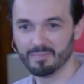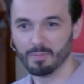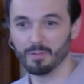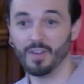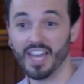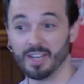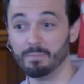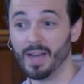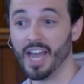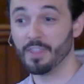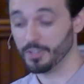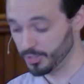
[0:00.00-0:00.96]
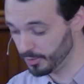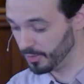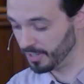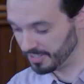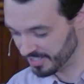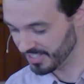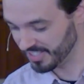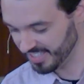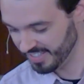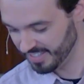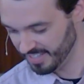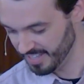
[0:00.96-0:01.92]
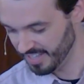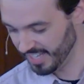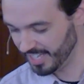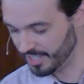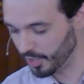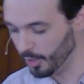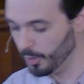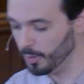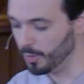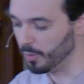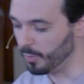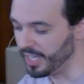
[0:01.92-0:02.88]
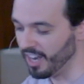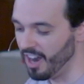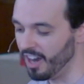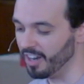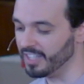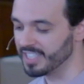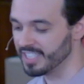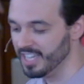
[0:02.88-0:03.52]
provided by the source. It's who we are.